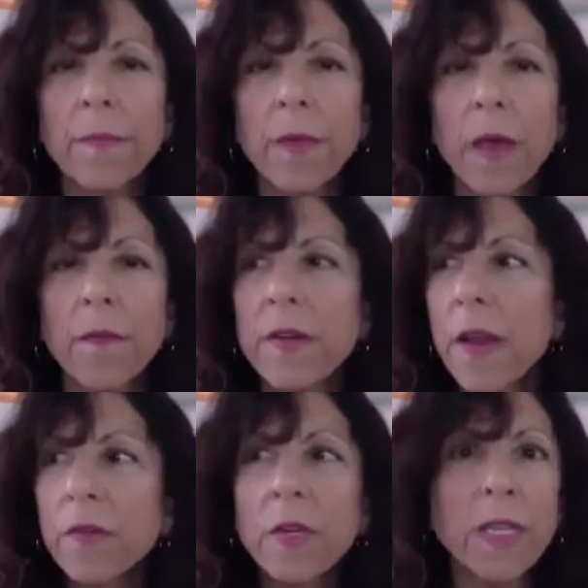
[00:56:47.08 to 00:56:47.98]
I've
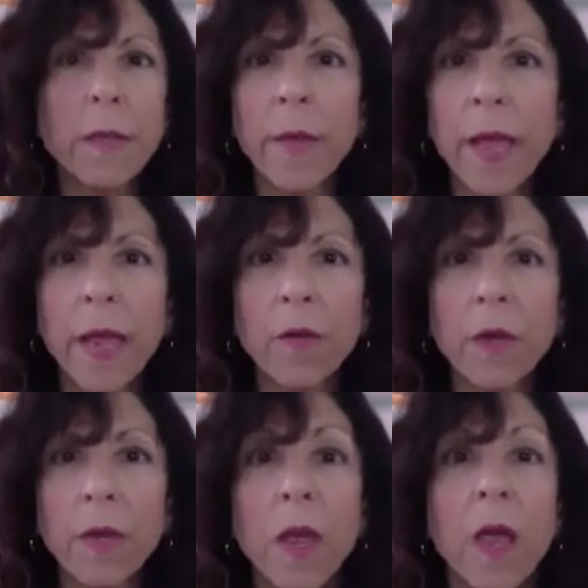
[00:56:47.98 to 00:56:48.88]
never seen them
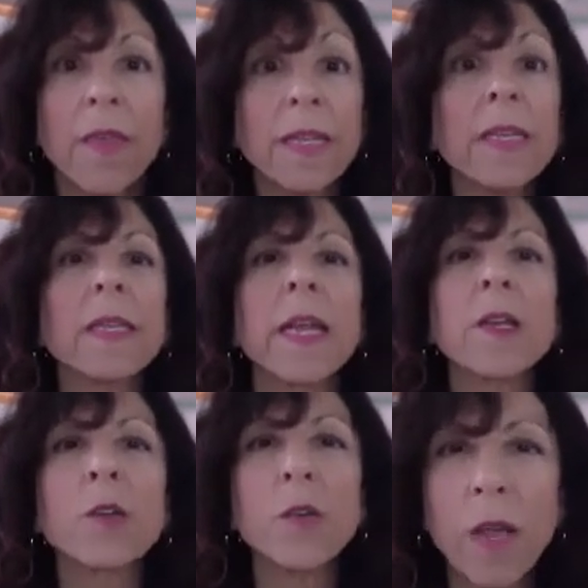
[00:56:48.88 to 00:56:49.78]
angry. That's a
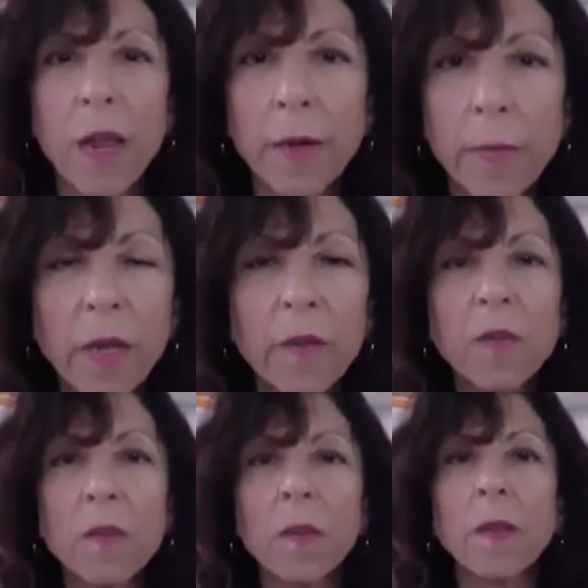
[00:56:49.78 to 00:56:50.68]
danger sign,
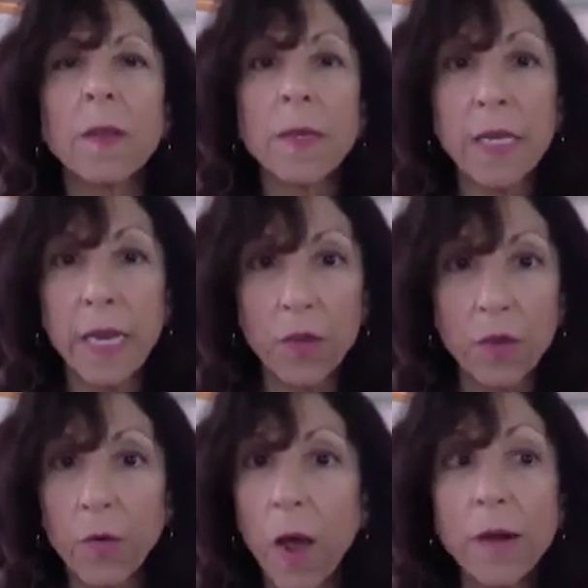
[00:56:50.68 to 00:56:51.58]
because let me tell
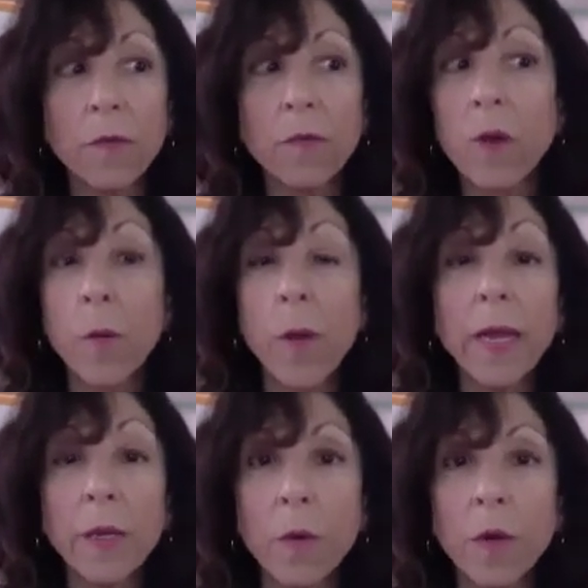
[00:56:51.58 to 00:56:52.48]
you, I don't know
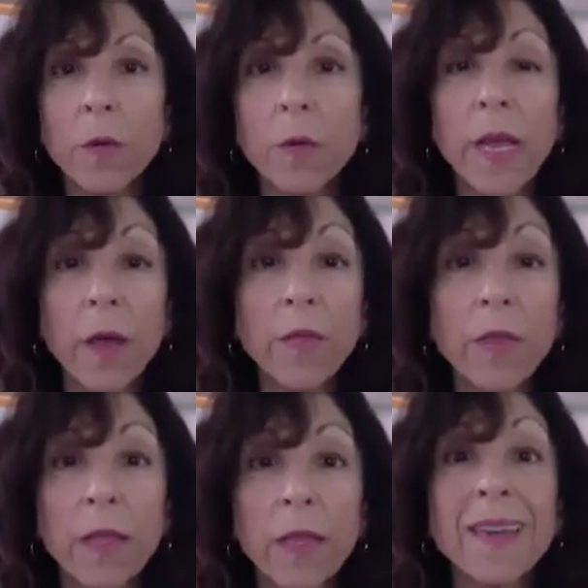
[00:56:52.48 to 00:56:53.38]
anyone who's
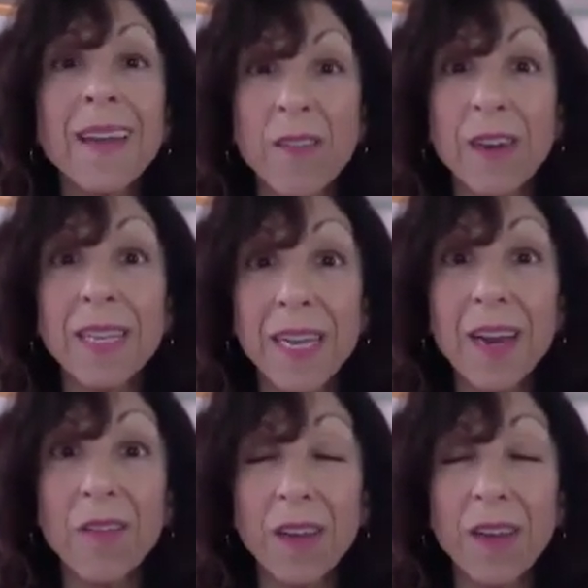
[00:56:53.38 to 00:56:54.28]
healthy that never gets
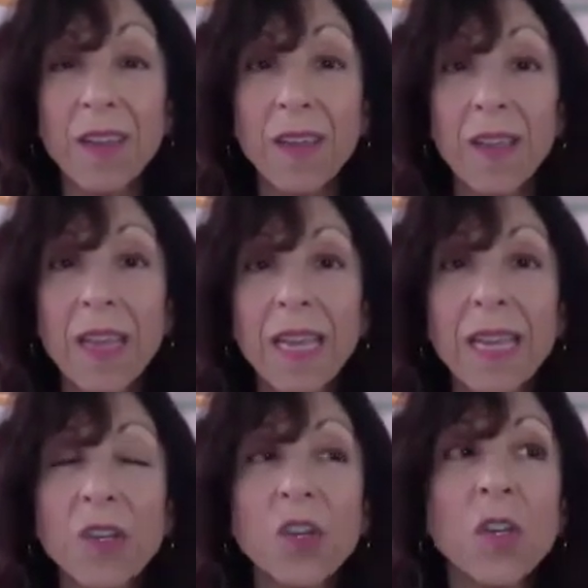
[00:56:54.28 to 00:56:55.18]
angry.
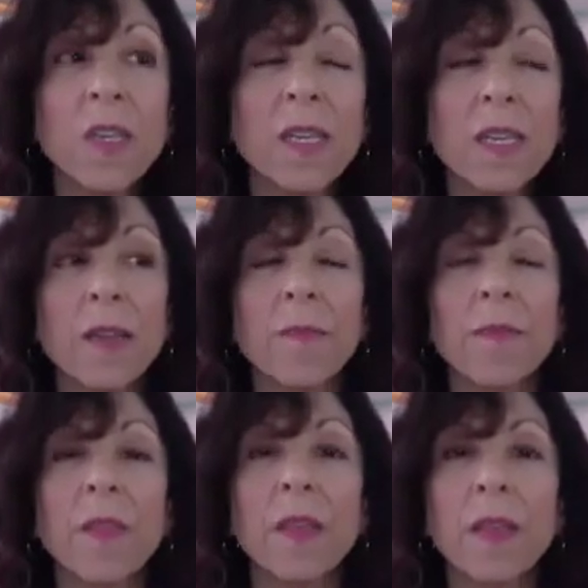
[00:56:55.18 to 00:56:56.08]
It's just,
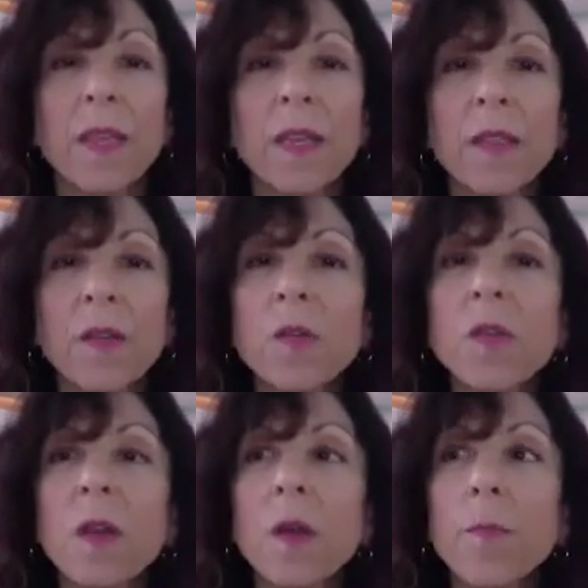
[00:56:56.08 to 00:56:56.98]

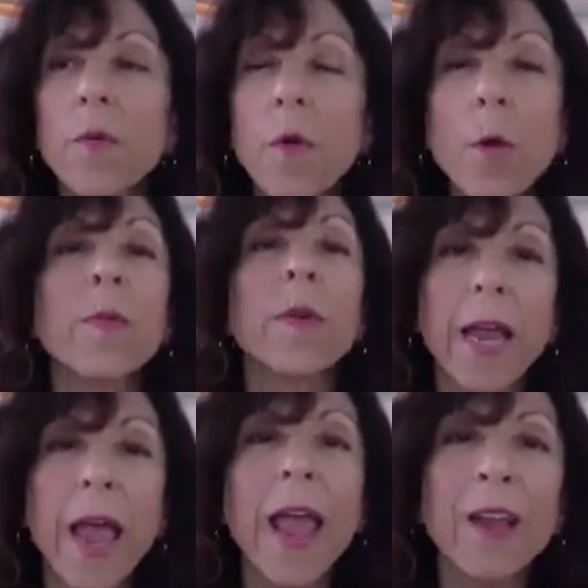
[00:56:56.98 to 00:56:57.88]
there's appropriate
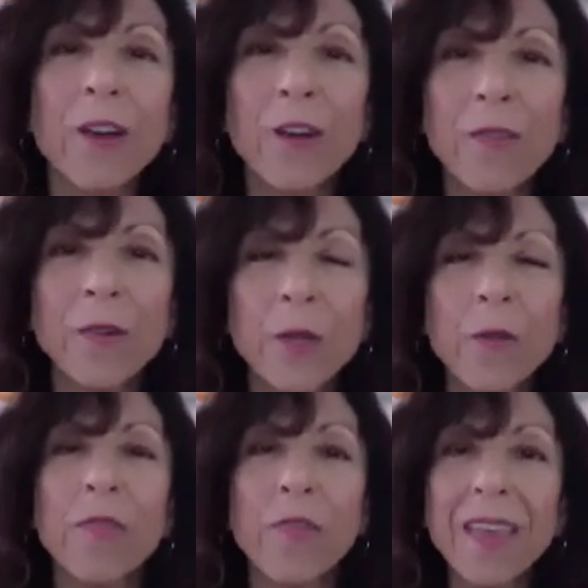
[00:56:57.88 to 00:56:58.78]
anger for
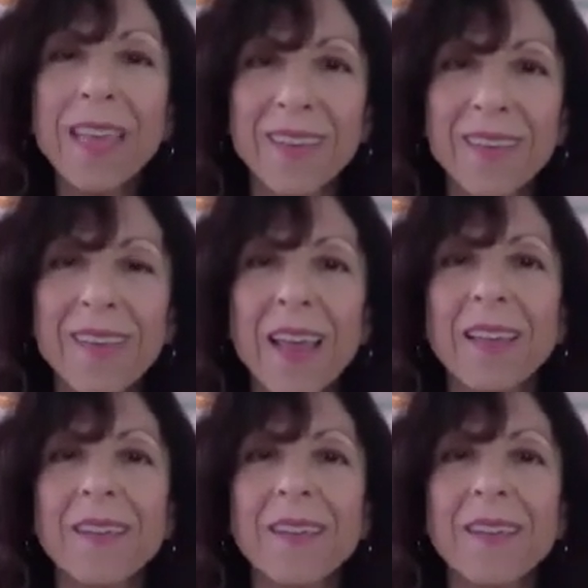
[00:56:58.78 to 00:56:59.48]
certain things and